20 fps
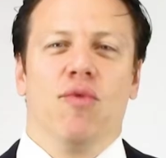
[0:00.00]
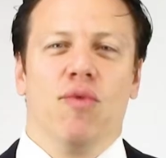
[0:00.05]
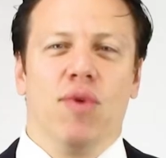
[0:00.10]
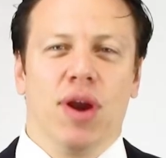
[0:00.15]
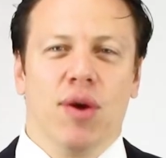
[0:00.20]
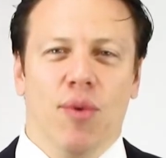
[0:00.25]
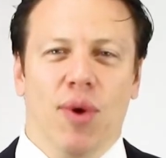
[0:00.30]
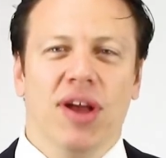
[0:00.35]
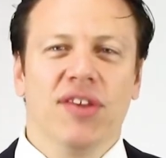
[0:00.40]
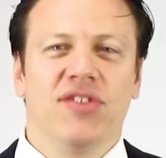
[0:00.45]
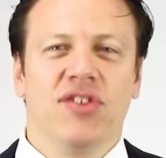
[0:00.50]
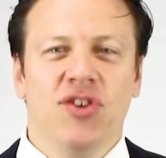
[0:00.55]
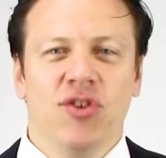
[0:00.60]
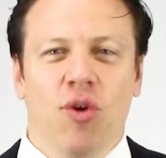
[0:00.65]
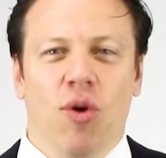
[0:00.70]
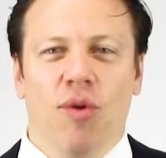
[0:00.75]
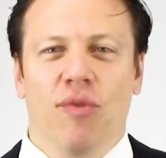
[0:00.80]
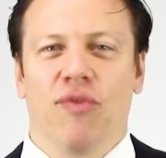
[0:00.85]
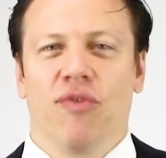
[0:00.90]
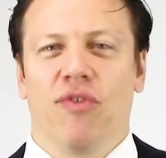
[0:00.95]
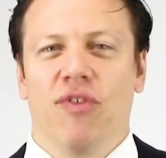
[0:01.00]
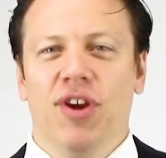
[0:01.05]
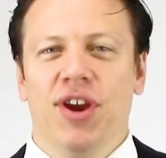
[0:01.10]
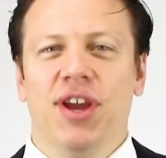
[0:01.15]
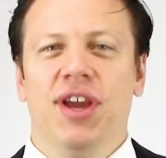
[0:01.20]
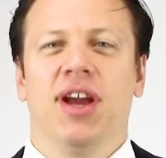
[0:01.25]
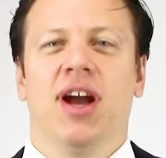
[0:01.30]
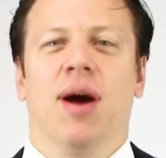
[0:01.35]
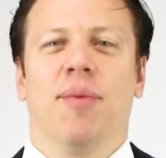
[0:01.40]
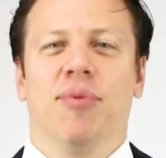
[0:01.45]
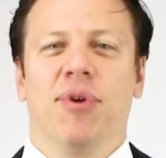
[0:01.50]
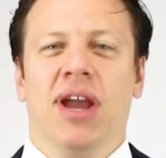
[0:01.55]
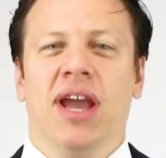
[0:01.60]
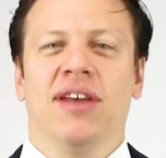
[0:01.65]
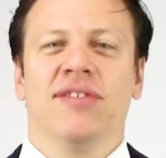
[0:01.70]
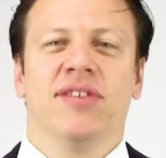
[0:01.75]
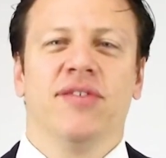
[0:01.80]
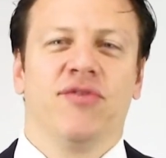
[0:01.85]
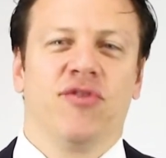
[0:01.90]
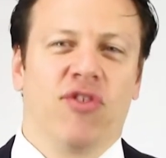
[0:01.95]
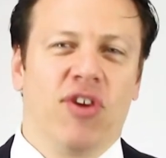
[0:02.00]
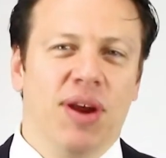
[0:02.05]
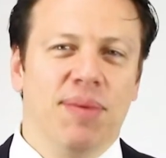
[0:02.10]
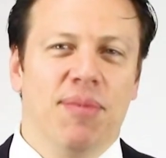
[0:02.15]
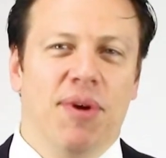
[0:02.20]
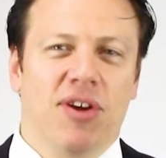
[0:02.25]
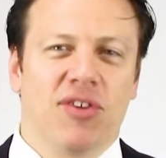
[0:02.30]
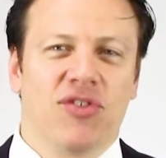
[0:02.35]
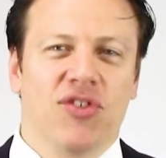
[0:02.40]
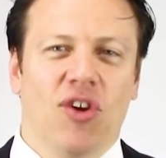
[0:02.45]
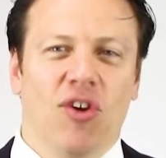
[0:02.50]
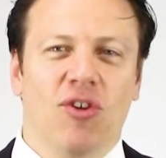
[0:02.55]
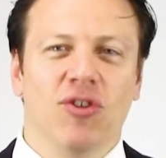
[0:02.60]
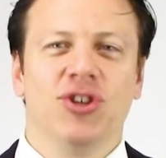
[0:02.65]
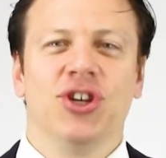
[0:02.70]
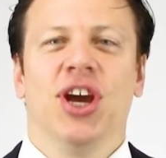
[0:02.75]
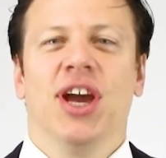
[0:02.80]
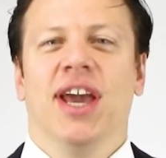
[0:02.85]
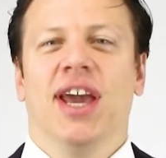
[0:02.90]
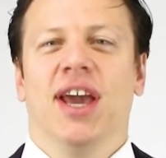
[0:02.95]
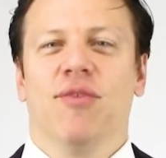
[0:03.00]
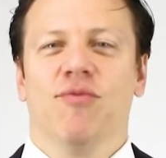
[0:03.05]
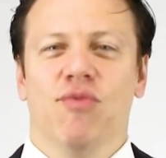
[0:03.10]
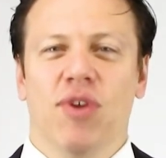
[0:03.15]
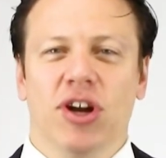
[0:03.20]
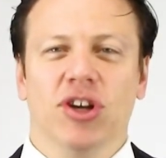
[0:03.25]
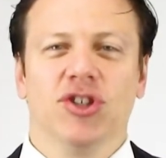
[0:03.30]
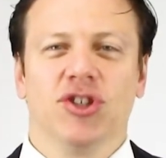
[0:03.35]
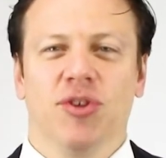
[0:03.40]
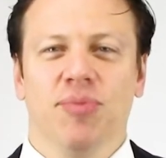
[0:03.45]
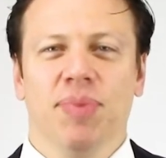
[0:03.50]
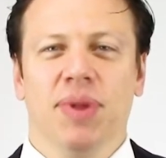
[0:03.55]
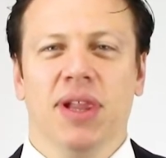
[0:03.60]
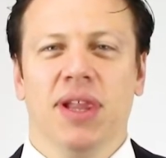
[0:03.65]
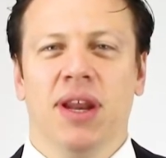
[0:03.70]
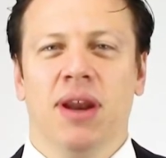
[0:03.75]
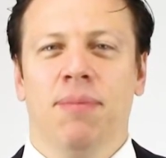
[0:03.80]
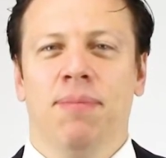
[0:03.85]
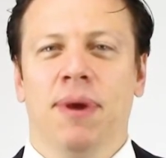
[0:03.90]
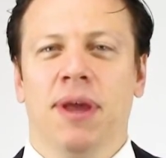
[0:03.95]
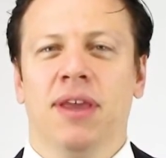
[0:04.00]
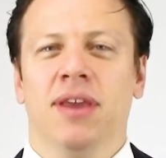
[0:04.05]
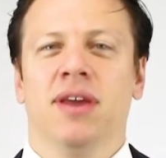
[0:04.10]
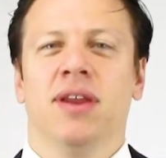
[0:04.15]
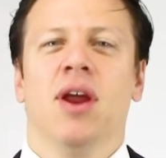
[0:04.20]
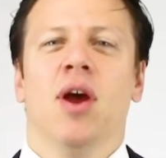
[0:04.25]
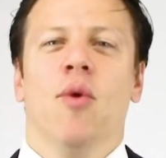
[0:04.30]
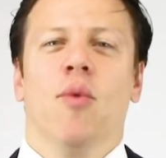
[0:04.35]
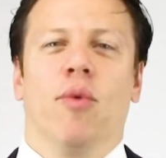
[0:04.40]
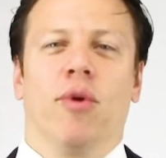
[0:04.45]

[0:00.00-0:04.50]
Request your free comprehensive trademark search and registrability opinion.